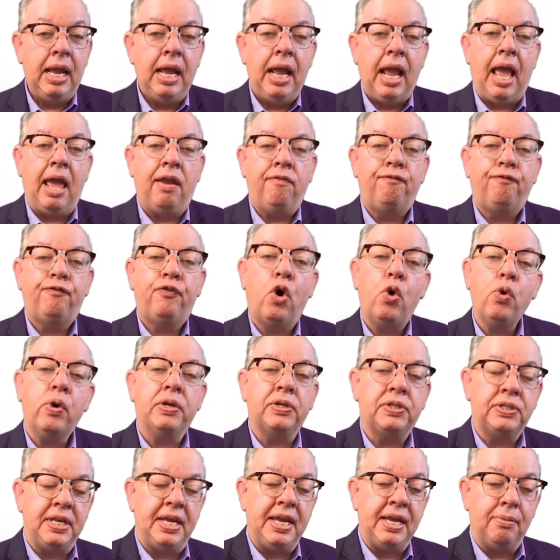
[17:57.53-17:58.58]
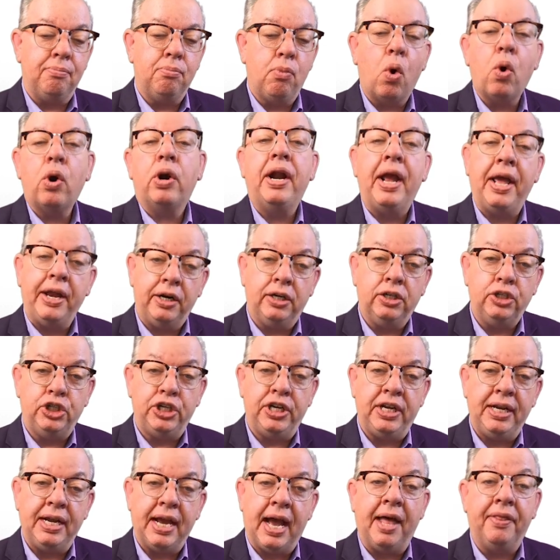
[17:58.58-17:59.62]
and focusing more
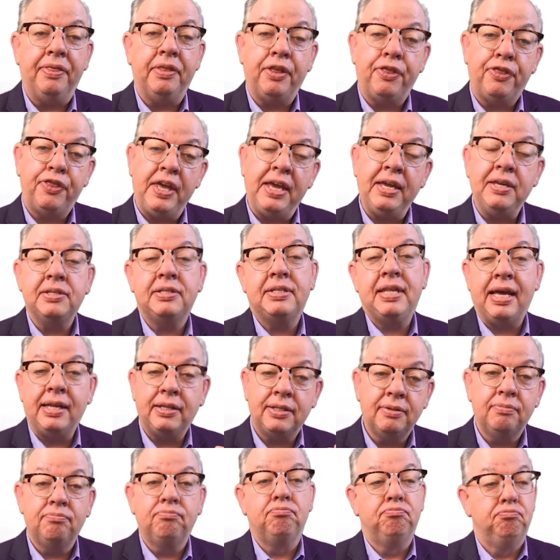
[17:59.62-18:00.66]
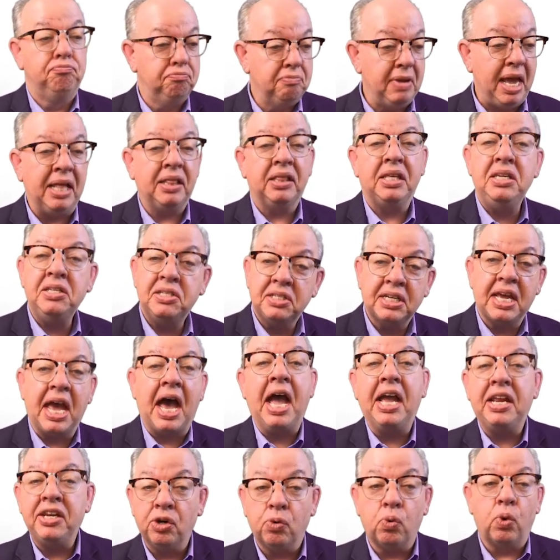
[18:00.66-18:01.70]
energy on the things that at least
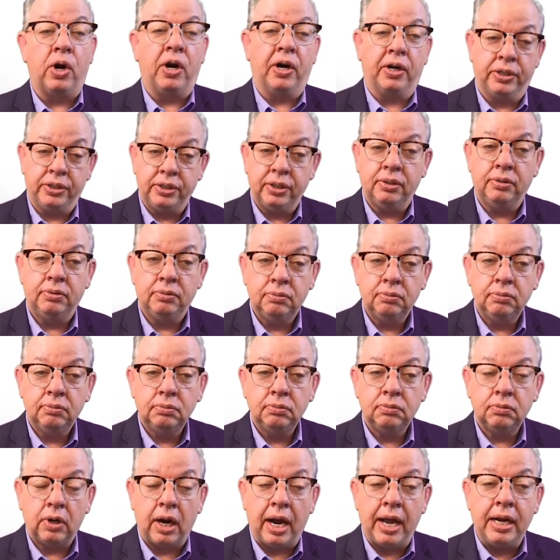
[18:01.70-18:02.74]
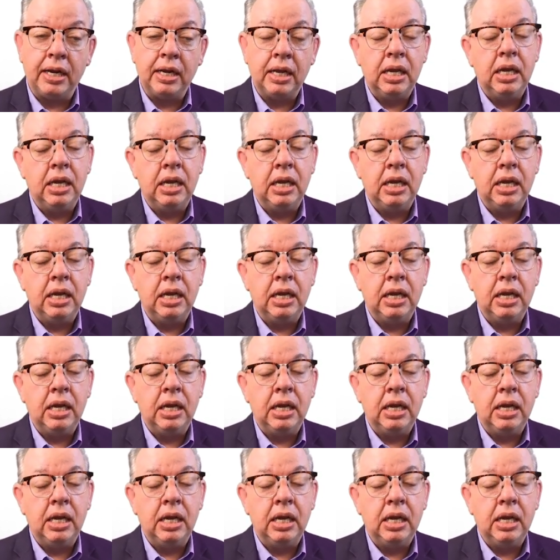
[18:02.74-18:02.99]
kind of worked, right?